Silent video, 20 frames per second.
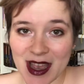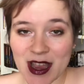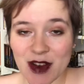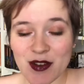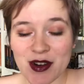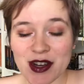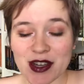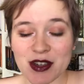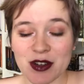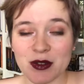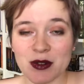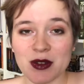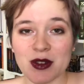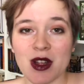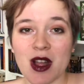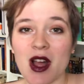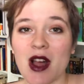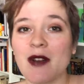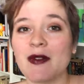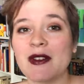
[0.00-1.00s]
I read a
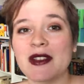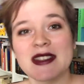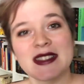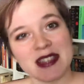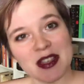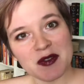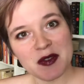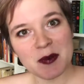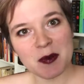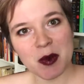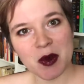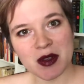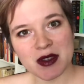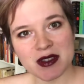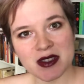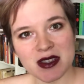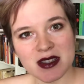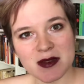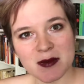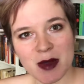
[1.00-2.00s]
total of 7 books
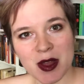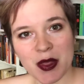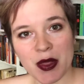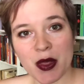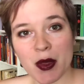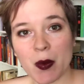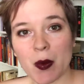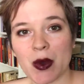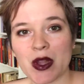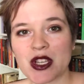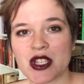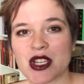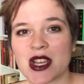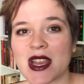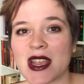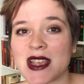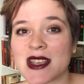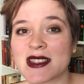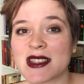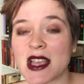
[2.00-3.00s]
this month, which
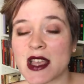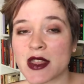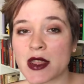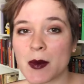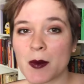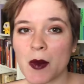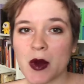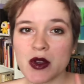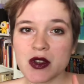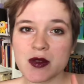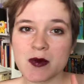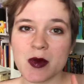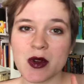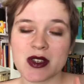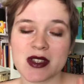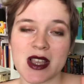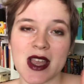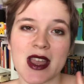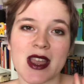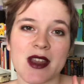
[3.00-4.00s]
is the most
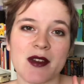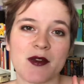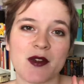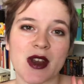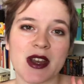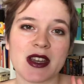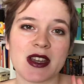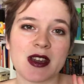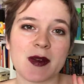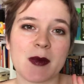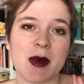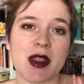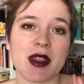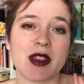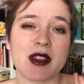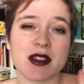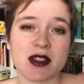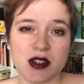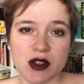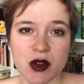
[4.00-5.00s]
books I have read in a
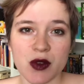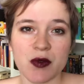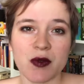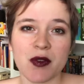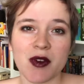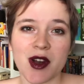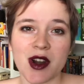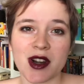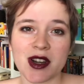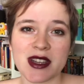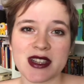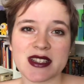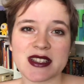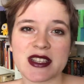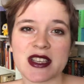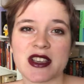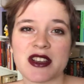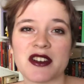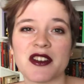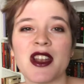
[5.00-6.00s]
month so far
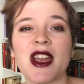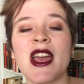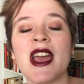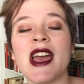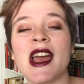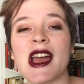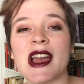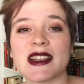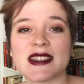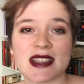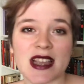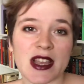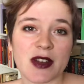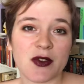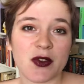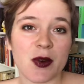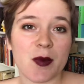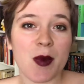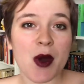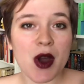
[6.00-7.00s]
this year, aside
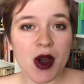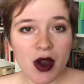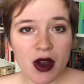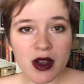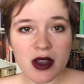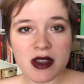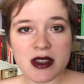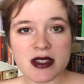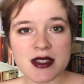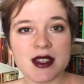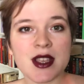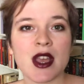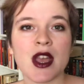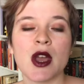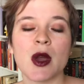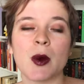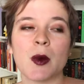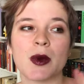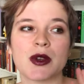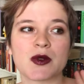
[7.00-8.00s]
from August,
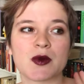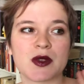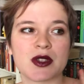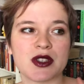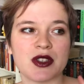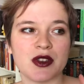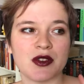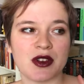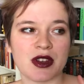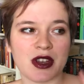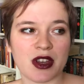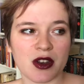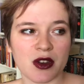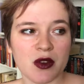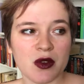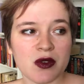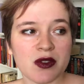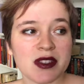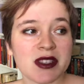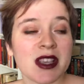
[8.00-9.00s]
which was during the
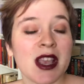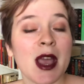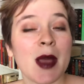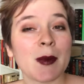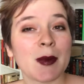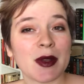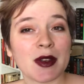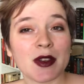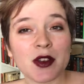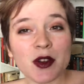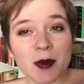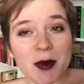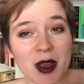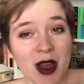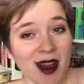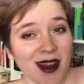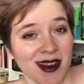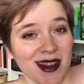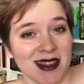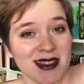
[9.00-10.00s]
nudes. But to be
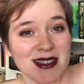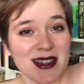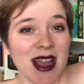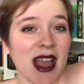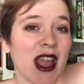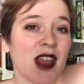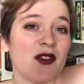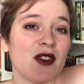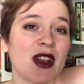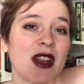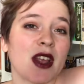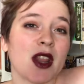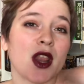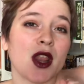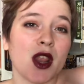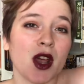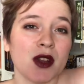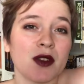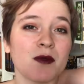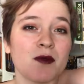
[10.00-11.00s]
honest, I read a
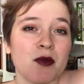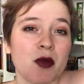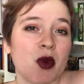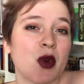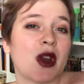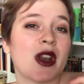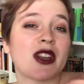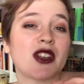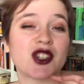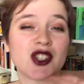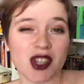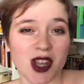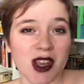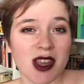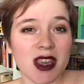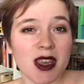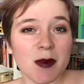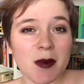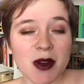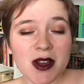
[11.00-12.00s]
lot more
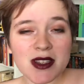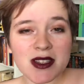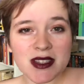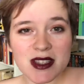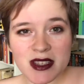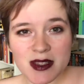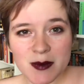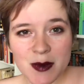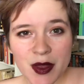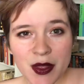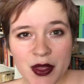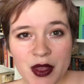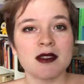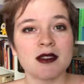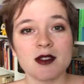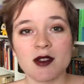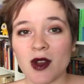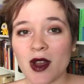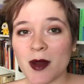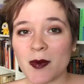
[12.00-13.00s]
chunky books this month,
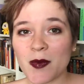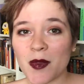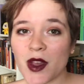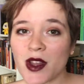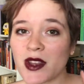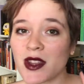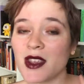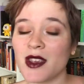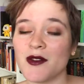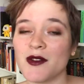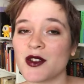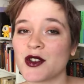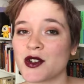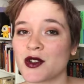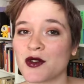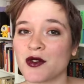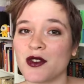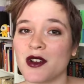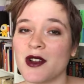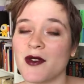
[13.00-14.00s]
so I'm not even
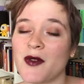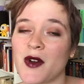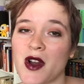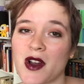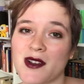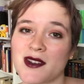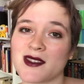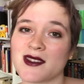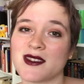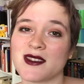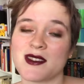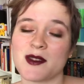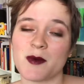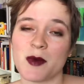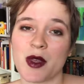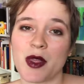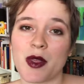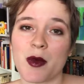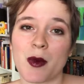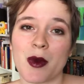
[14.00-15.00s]
sure if August is the
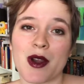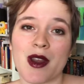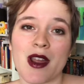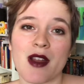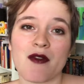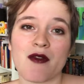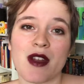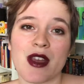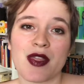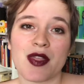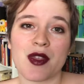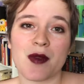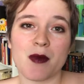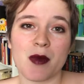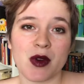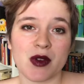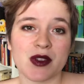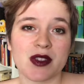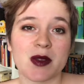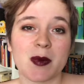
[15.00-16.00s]
month where I read the
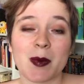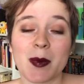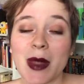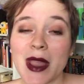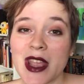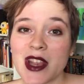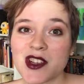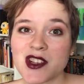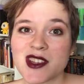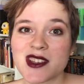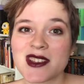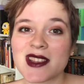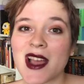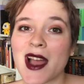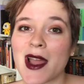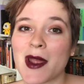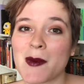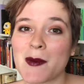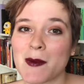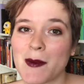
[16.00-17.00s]
most pages.
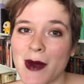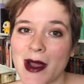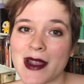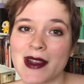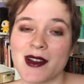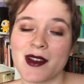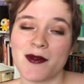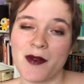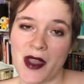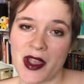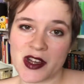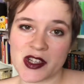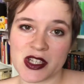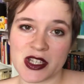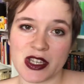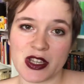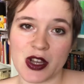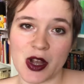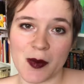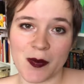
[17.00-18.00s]
I might have
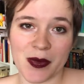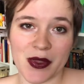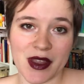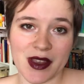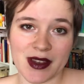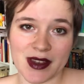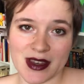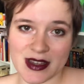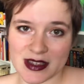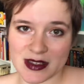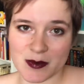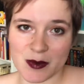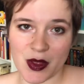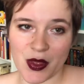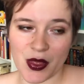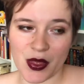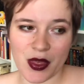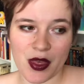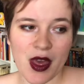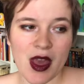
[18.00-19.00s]
actually topped that this
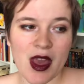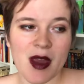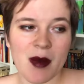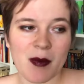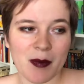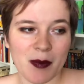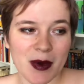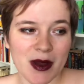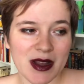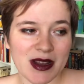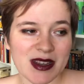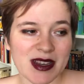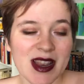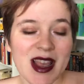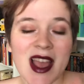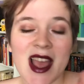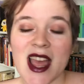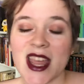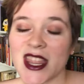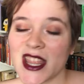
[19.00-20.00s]
month, but
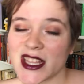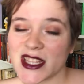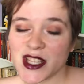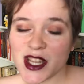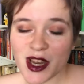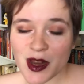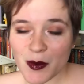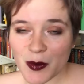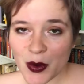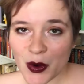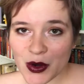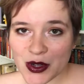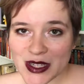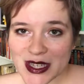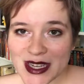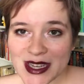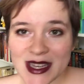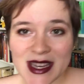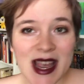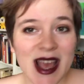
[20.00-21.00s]
that's not
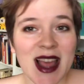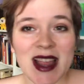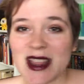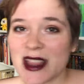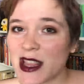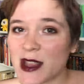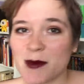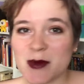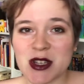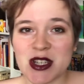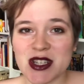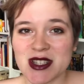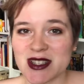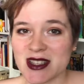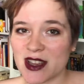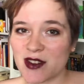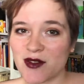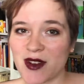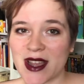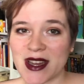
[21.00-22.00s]
important. Let me just
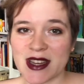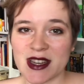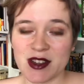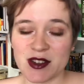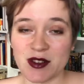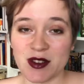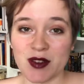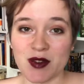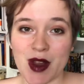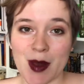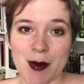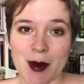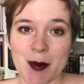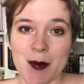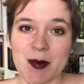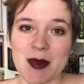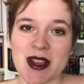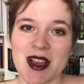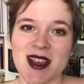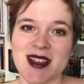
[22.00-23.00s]
get right into the
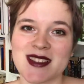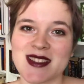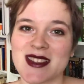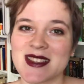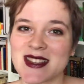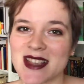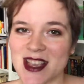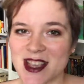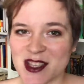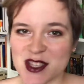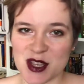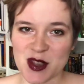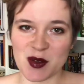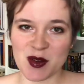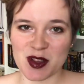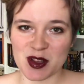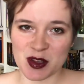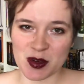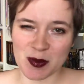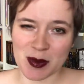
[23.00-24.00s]
wrap-up because this is
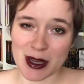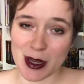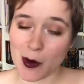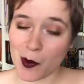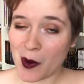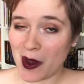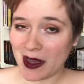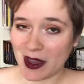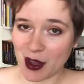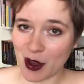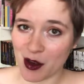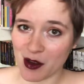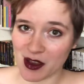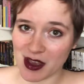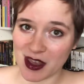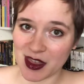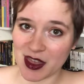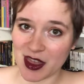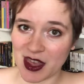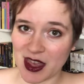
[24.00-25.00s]
going to be quite long,
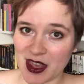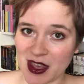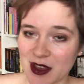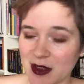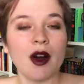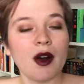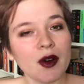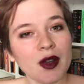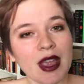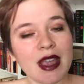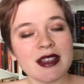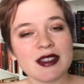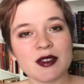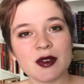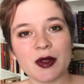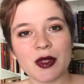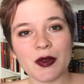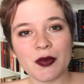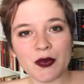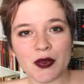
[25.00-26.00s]
I think. Okay,
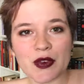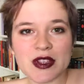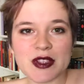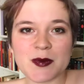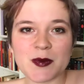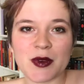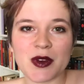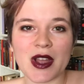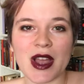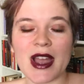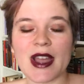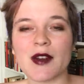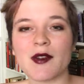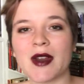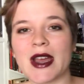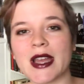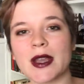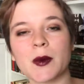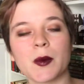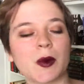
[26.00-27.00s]
so the first book I
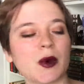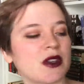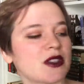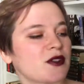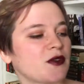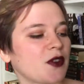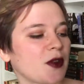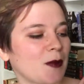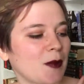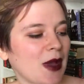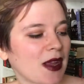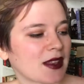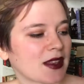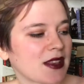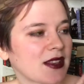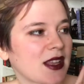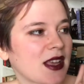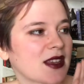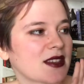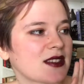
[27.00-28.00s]
read was Von
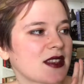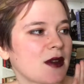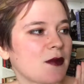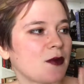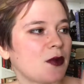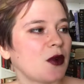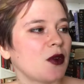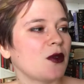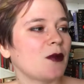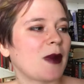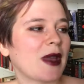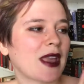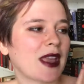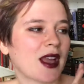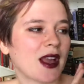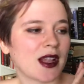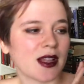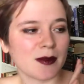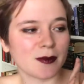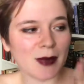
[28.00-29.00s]
Baghdad nach Istanbul by
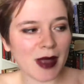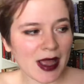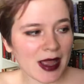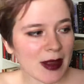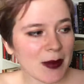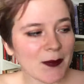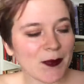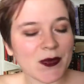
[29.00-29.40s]
Karl May.